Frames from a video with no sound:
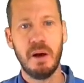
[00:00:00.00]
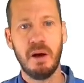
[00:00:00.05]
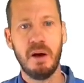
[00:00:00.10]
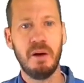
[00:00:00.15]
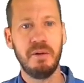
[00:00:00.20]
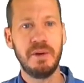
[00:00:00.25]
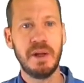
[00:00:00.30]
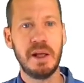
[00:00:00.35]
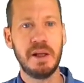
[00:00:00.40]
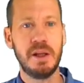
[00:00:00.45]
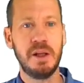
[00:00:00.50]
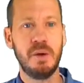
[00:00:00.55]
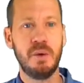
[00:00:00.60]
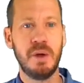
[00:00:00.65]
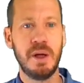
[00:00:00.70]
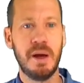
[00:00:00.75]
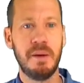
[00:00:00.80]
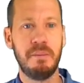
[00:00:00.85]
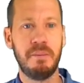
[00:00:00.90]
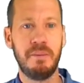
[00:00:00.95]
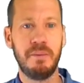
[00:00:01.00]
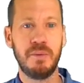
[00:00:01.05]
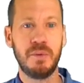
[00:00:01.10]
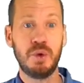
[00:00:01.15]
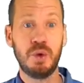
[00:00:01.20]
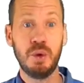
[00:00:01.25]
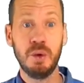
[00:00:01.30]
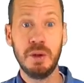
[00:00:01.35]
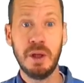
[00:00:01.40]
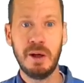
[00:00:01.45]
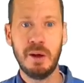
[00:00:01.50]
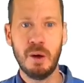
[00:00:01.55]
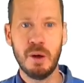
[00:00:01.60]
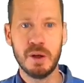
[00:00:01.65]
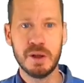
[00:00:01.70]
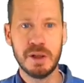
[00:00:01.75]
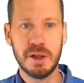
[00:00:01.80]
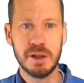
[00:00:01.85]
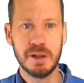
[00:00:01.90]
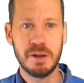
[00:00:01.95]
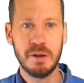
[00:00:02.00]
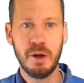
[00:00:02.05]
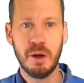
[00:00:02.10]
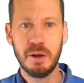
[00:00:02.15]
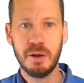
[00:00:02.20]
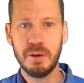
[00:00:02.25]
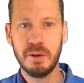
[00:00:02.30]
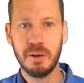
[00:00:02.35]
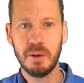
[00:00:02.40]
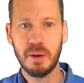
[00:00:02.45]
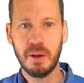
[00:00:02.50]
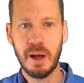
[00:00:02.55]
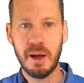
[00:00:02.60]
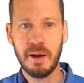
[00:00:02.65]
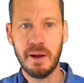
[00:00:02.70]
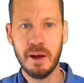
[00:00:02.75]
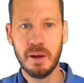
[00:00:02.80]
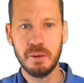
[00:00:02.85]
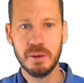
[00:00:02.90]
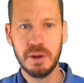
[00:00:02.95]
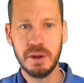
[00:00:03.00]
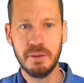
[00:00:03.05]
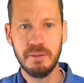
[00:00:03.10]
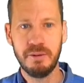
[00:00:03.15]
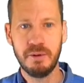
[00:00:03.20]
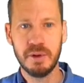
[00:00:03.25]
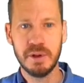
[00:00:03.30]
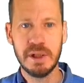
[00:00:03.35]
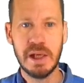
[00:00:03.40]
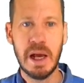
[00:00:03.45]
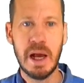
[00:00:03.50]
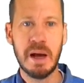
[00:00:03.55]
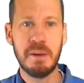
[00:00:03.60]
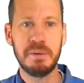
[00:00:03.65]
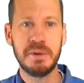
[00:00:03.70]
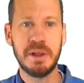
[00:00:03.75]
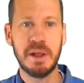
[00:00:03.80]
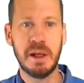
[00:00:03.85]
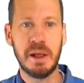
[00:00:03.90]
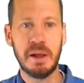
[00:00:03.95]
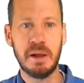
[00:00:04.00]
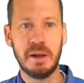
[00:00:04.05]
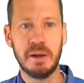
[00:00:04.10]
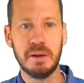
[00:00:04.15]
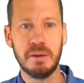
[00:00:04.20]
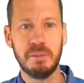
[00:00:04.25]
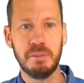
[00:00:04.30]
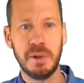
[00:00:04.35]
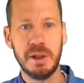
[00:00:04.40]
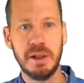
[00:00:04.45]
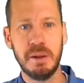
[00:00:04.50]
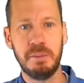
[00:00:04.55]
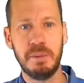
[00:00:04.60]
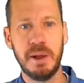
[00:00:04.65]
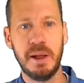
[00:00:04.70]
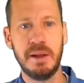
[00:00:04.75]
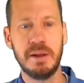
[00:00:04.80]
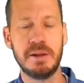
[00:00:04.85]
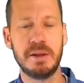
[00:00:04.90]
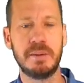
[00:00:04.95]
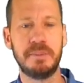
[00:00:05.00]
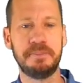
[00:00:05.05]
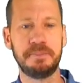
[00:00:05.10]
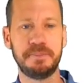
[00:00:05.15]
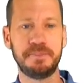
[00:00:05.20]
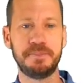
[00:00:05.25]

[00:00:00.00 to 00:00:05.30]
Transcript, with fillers: of that urea through the losses, not accounting for the uptake by the plants.